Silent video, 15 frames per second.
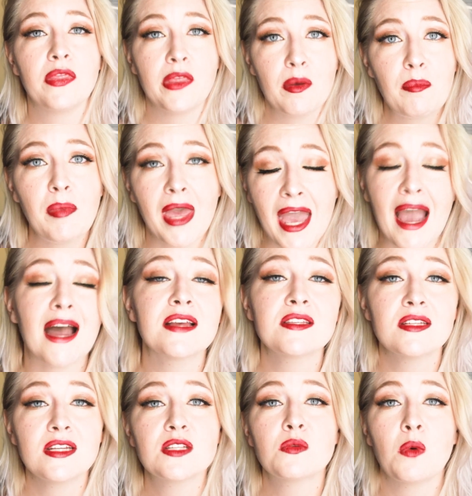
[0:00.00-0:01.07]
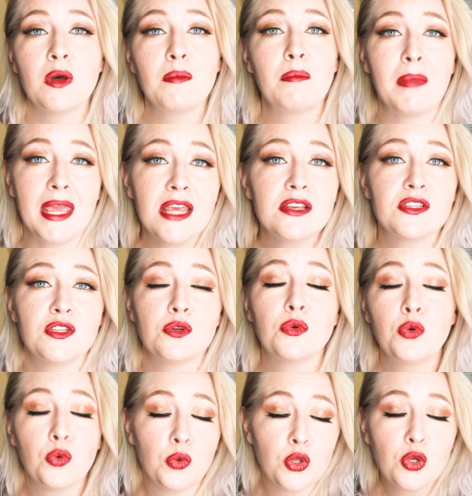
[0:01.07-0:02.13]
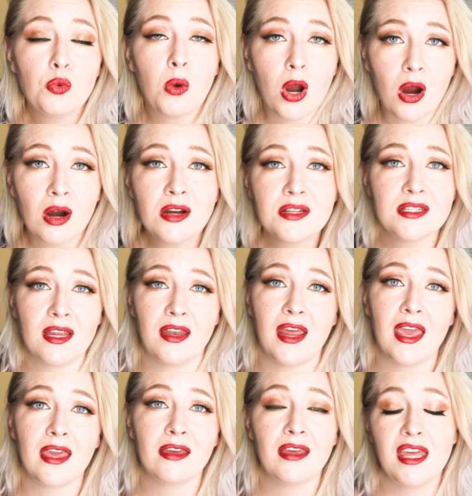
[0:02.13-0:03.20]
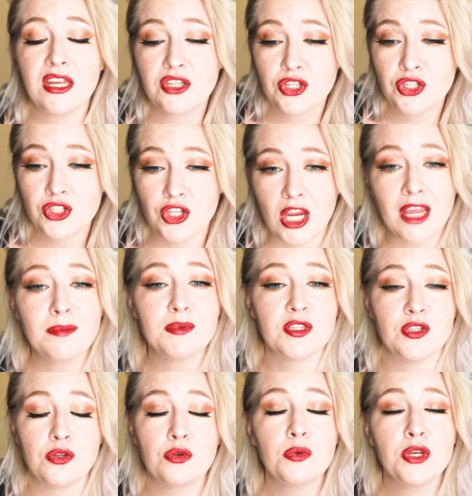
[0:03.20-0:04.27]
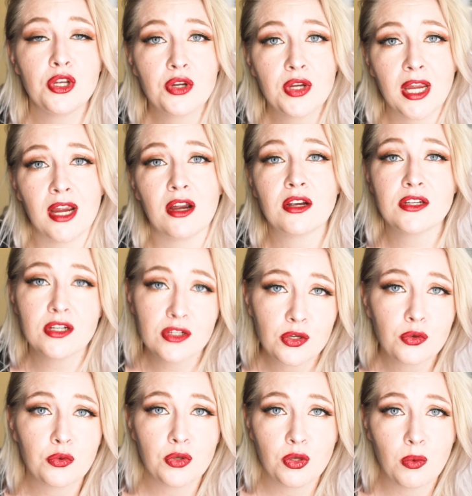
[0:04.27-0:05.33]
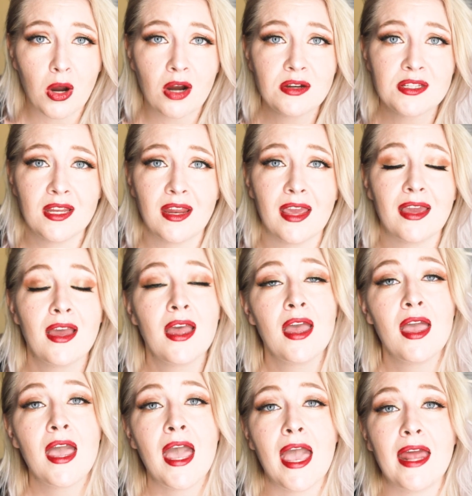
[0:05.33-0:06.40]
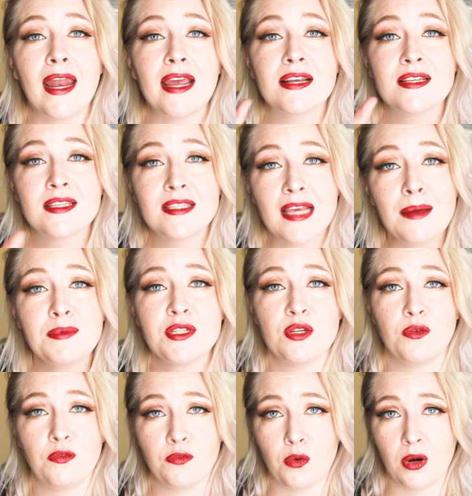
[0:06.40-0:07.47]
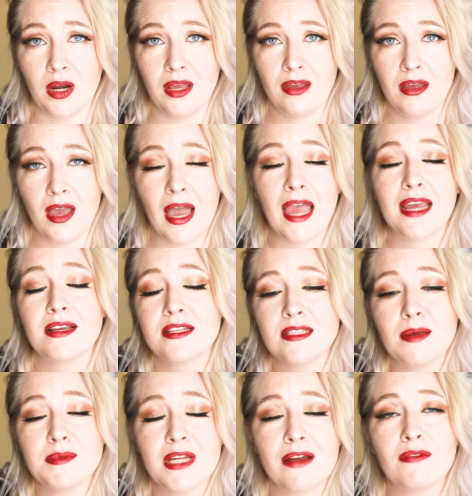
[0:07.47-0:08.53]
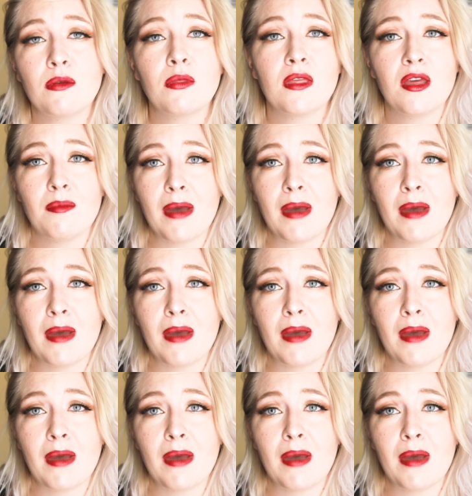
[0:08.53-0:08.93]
the past is what makes you who you are today. It shapes you and your character to who you are today, and I accept you for it. I accept everything